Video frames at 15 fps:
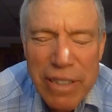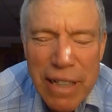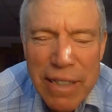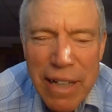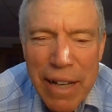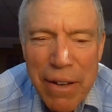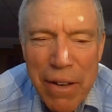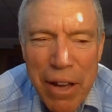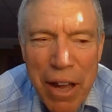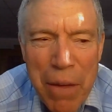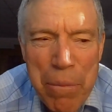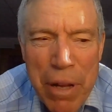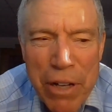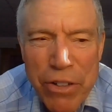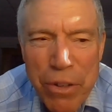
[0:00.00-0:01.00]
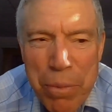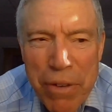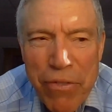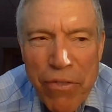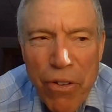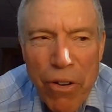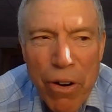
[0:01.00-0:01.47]
as I mentioned
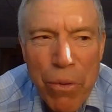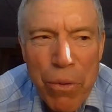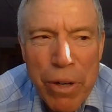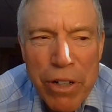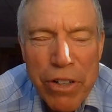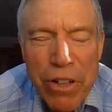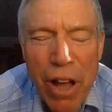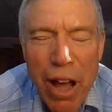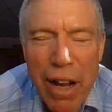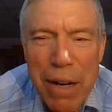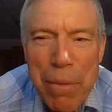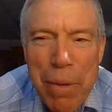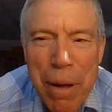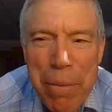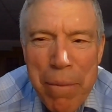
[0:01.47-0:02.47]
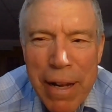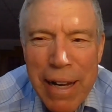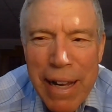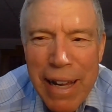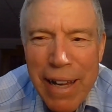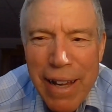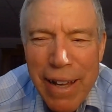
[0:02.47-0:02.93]
before, when you're talking about
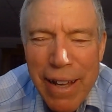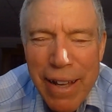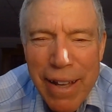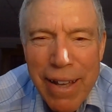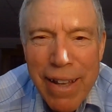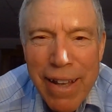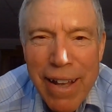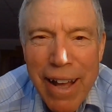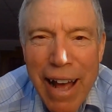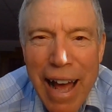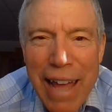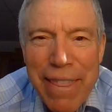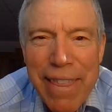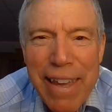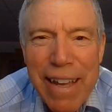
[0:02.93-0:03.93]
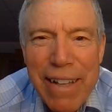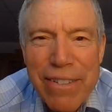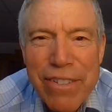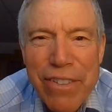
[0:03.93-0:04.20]
money, I think it's